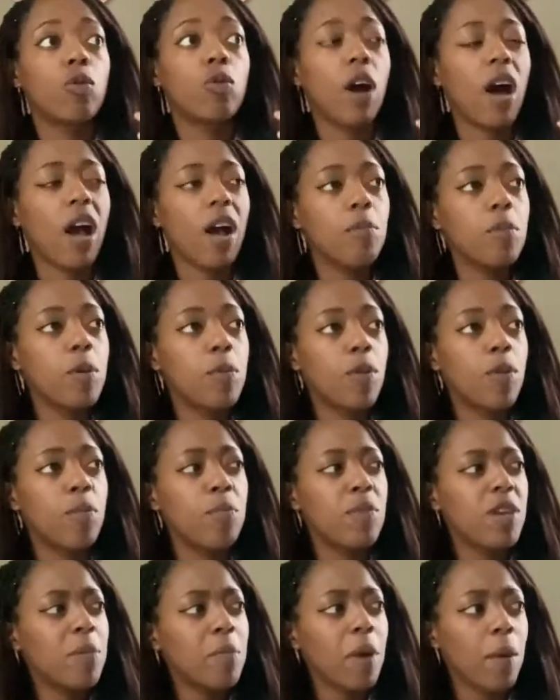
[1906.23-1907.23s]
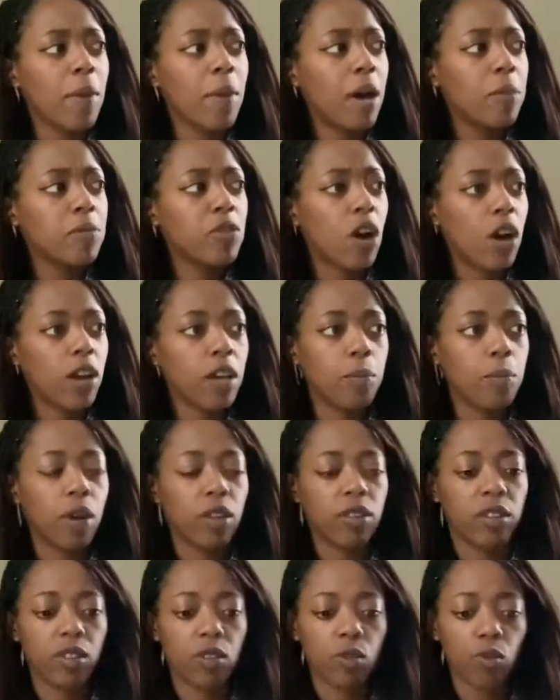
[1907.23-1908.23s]
I remember me and my mom talking about
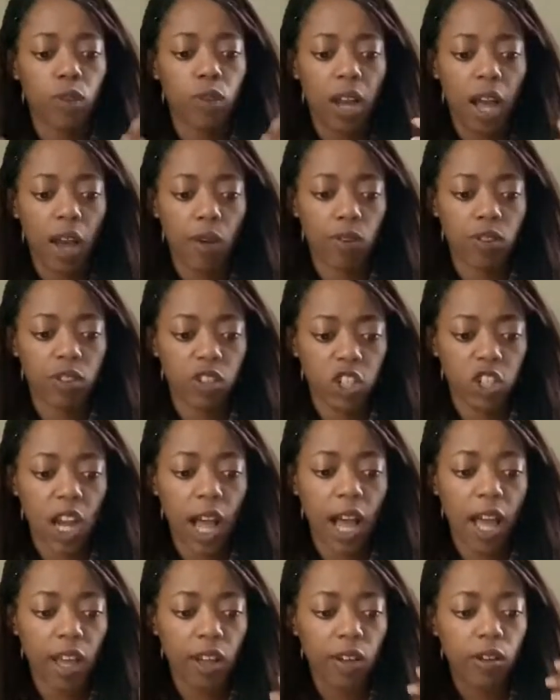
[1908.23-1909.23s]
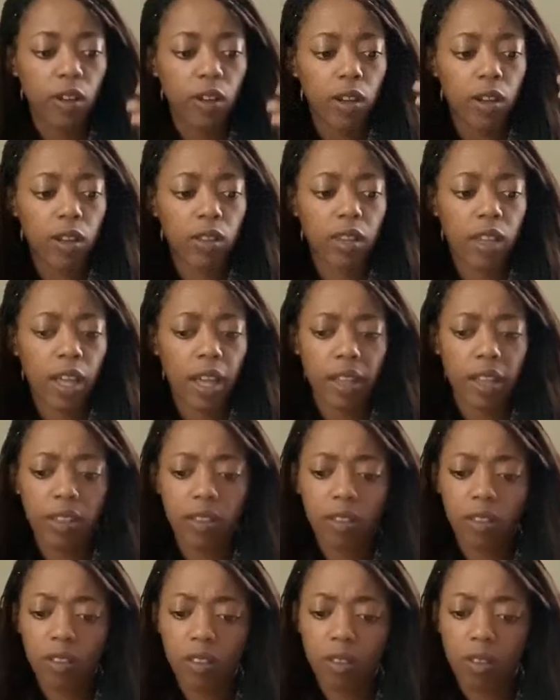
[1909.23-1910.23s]
this when I was a child, that
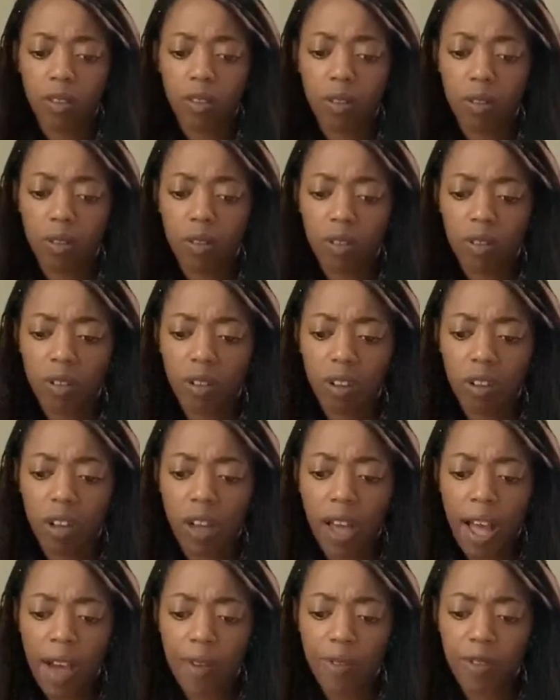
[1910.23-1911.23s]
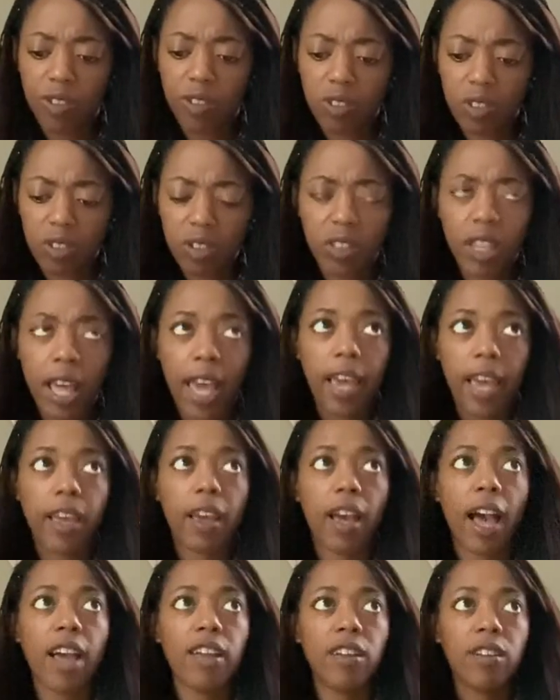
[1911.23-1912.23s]
I was like,
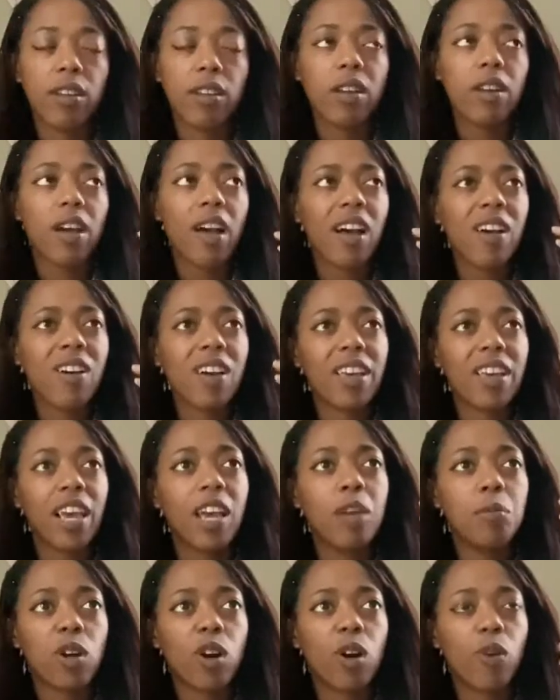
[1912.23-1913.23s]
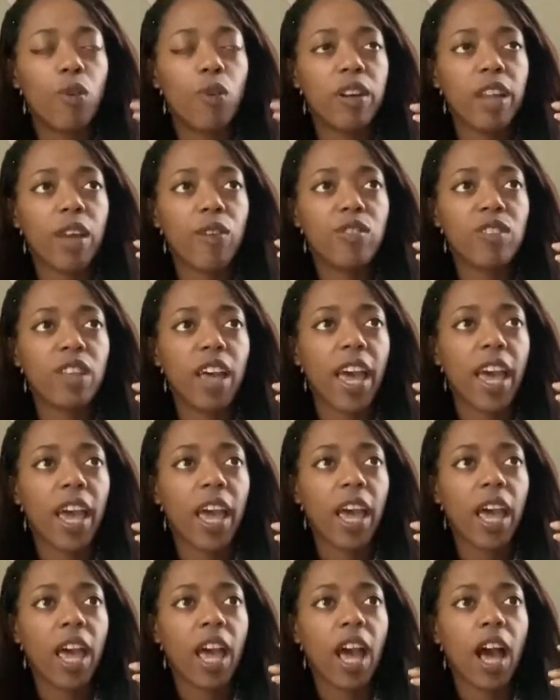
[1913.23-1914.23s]
how I came to her one day was like,
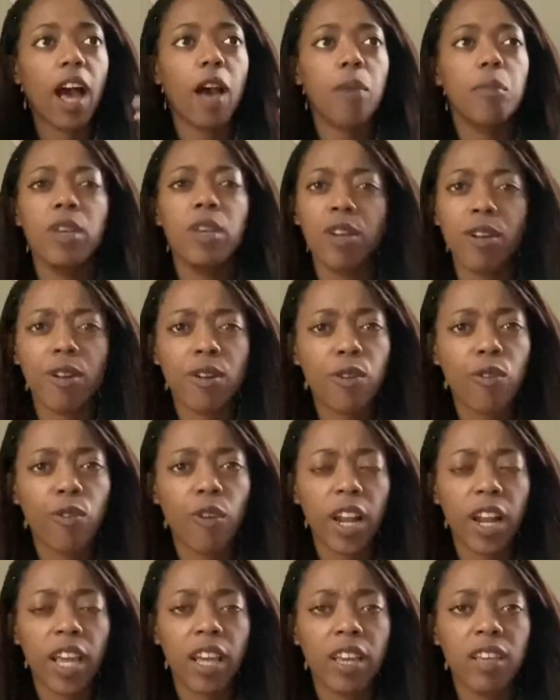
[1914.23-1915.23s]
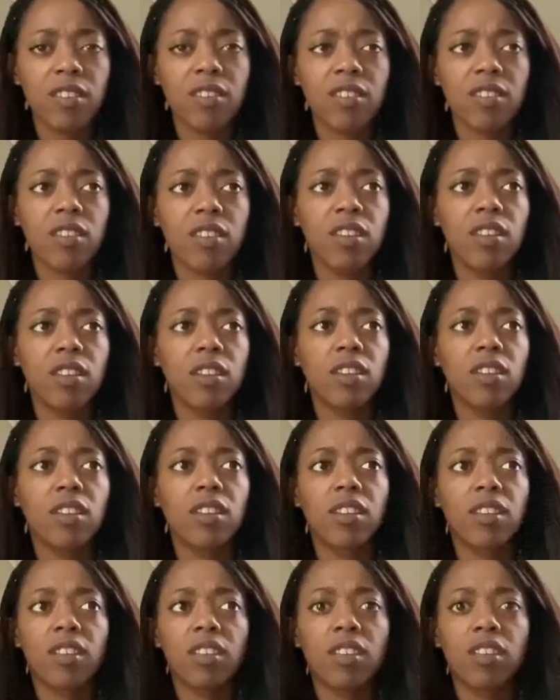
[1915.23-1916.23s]
I'm here to raise
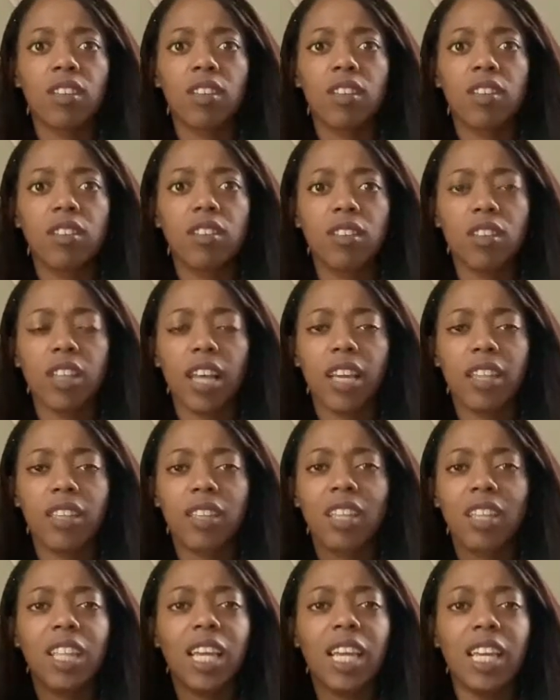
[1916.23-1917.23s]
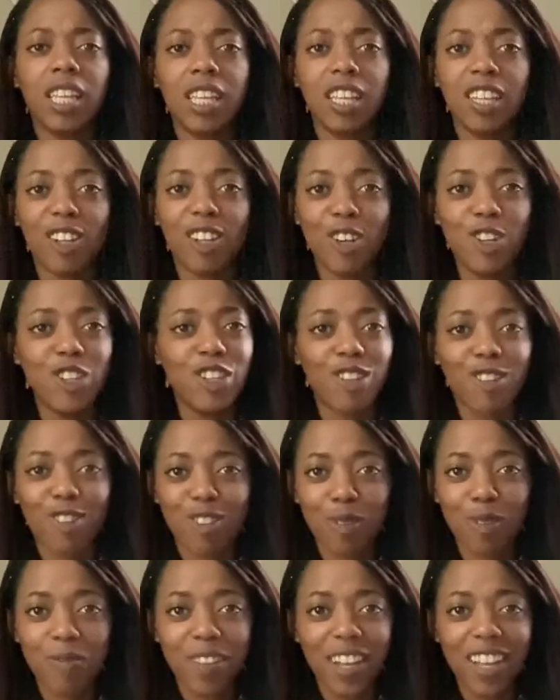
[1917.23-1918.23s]
like the lady energy or
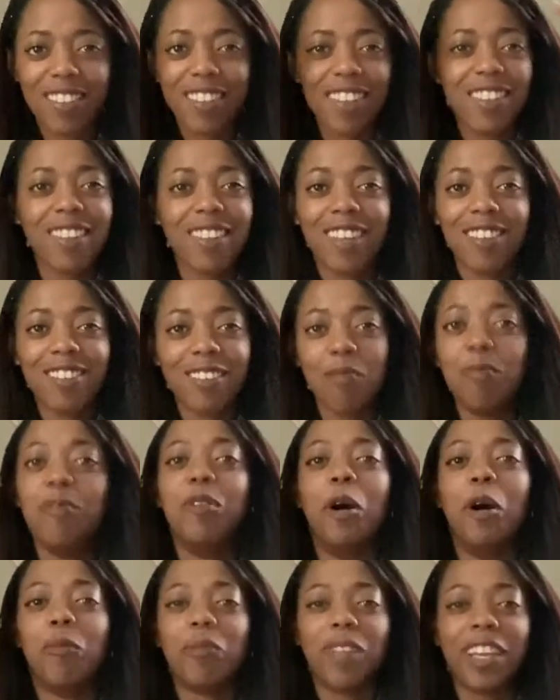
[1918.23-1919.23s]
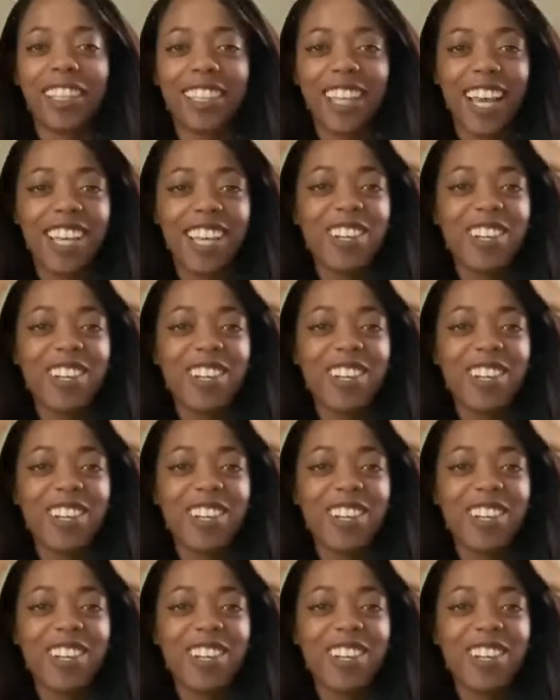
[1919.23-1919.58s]
something. I said like something dumb like that.